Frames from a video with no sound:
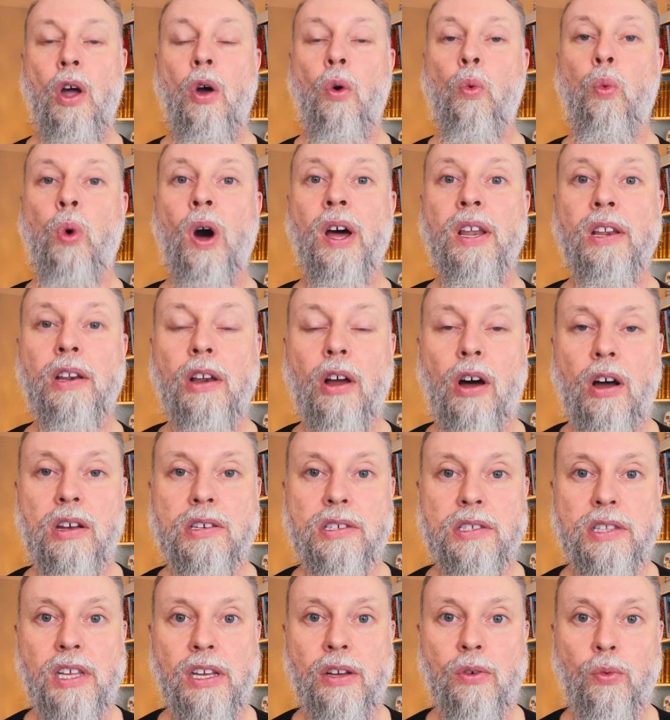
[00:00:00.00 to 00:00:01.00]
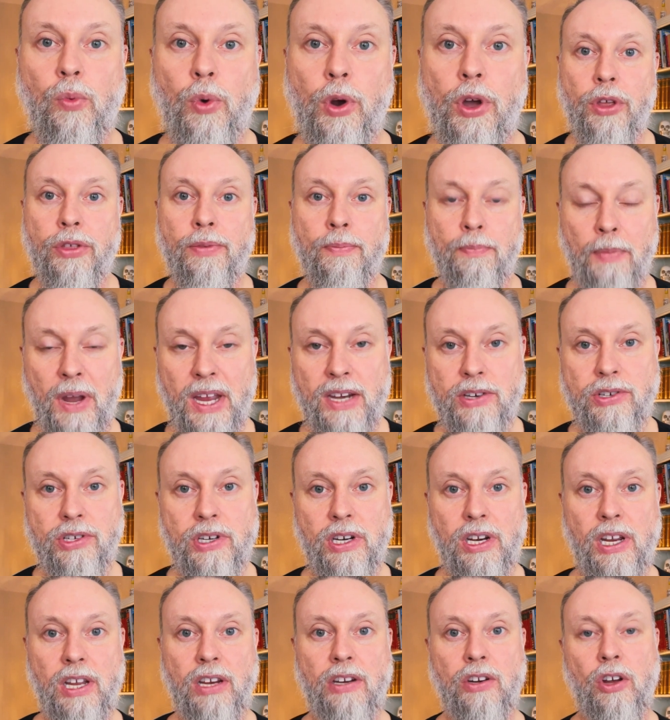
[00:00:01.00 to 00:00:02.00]
One last thing worth
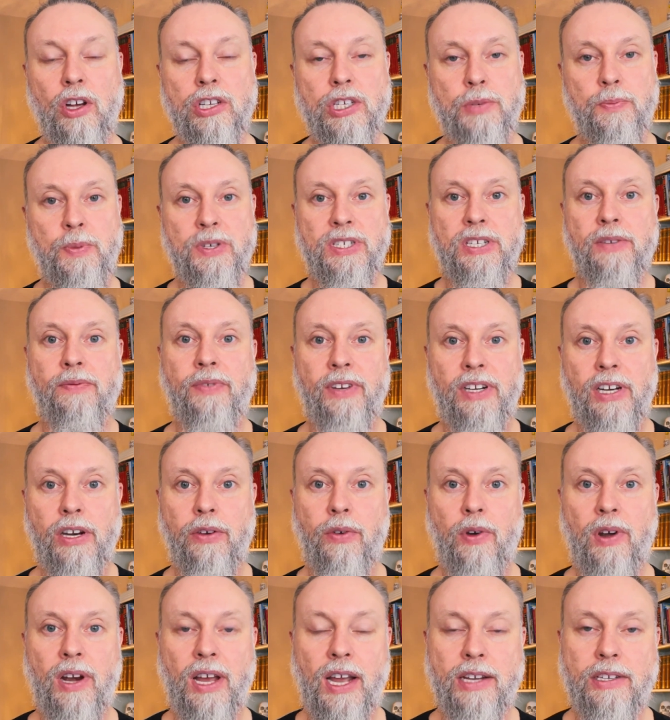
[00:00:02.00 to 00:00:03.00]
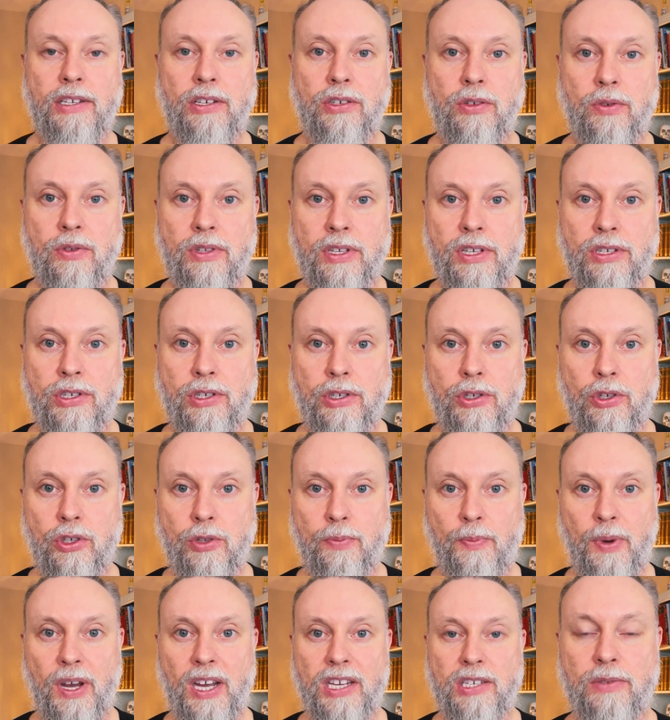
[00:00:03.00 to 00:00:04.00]
mentioning, not specifically related to this
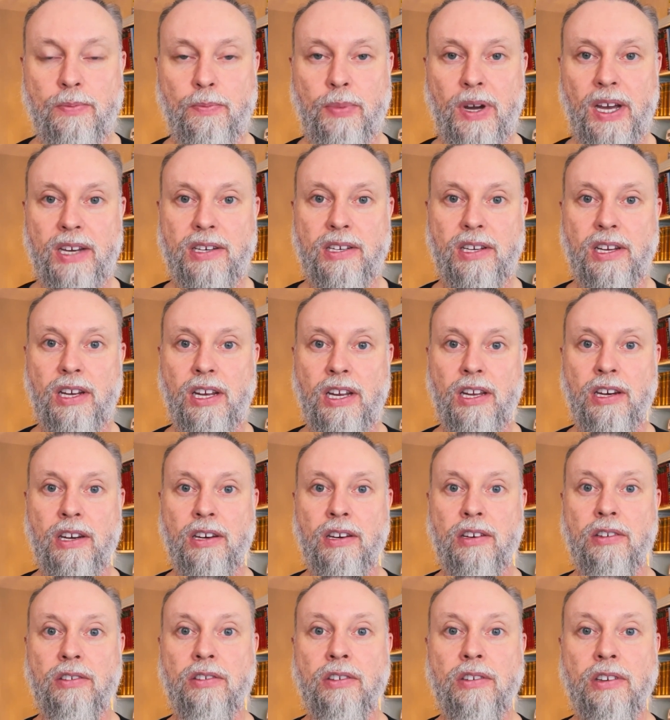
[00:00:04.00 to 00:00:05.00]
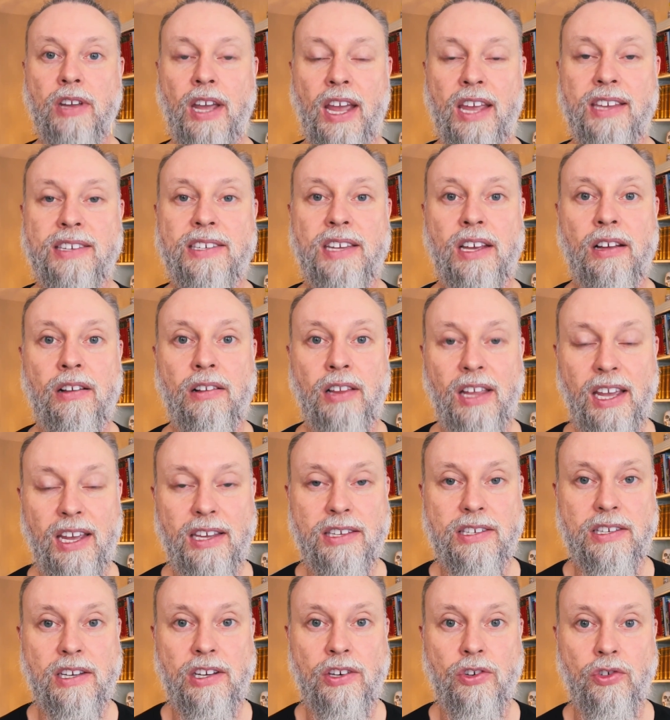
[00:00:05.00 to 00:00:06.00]
toothpaste, but in
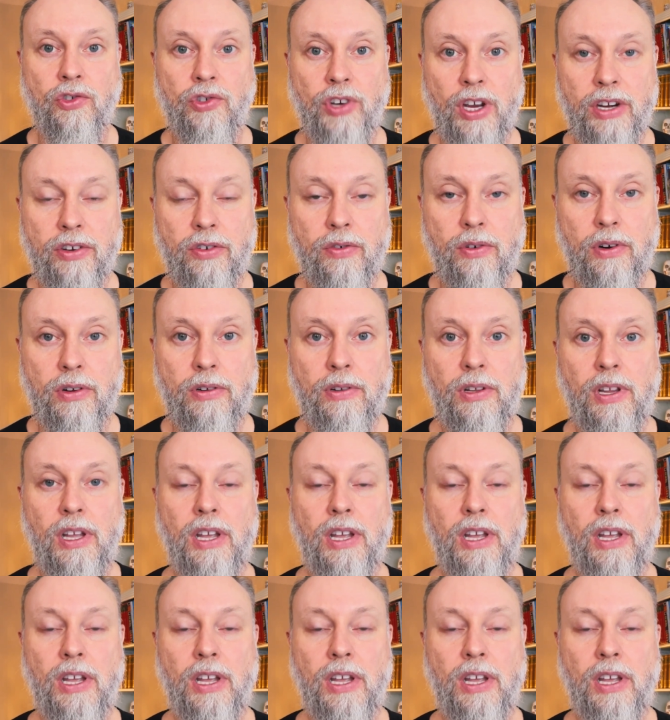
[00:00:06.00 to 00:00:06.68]
SLS in general,